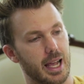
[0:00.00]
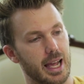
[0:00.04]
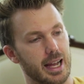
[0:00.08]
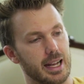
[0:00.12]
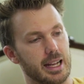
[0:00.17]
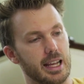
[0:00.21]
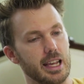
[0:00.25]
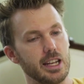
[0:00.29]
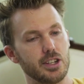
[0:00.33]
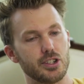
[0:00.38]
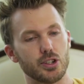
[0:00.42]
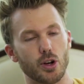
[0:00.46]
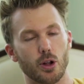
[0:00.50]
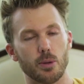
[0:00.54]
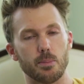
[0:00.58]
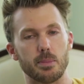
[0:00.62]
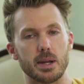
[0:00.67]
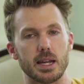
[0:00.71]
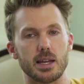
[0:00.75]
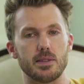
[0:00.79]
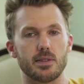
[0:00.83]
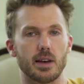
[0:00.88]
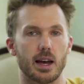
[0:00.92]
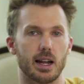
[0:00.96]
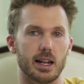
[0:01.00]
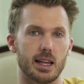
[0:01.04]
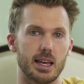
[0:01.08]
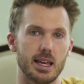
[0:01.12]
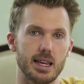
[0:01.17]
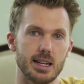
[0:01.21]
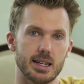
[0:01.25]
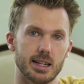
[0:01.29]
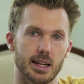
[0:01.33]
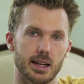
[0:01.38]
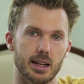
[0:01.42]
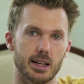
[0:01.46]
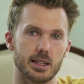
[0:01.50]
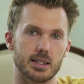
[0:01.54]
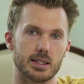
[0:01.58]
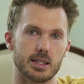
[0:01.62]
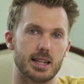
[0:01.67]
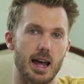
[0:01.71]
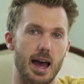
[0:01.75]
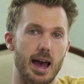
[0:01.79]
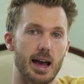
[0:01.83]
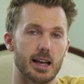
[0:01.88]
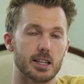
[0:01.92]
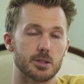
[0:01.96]
and he told me that he does
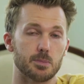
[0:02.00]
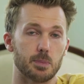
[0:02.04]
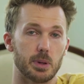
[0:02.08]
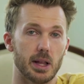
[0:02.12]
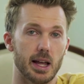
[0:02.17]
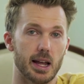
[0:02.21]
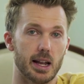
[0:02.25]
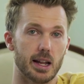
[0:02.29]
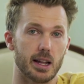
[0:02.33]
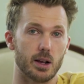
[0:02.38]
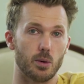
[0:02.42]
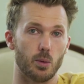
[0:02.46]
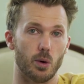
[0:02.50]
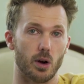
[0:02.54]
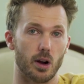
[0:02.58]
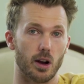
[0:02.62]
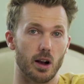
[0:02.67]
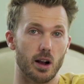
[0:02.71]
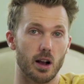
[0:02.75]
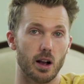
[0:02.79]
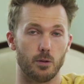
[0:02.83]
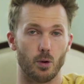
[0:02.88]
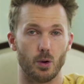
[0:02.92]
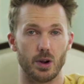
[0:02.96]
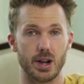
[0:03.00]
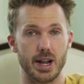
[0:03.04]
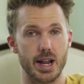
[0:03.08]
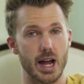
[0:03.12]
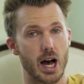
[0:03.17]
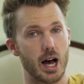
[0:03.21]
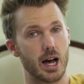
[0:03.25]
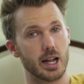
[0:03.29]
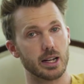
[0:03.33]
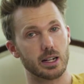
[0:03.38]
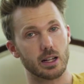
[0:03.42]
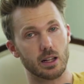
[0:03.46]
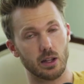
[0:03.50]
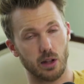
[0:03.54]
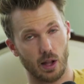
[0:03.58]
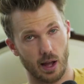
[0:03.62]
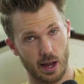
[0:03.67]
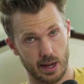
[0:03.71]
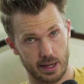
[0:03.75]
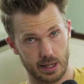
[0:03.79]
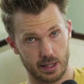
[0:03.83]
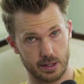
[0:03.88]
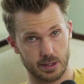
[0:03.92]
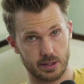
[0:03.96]
tax planning work for non
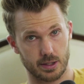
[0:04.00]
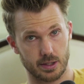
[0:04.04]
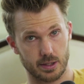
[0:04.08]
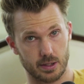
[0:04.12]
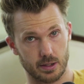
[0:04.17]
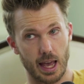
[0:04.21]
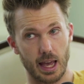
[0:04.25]
clients.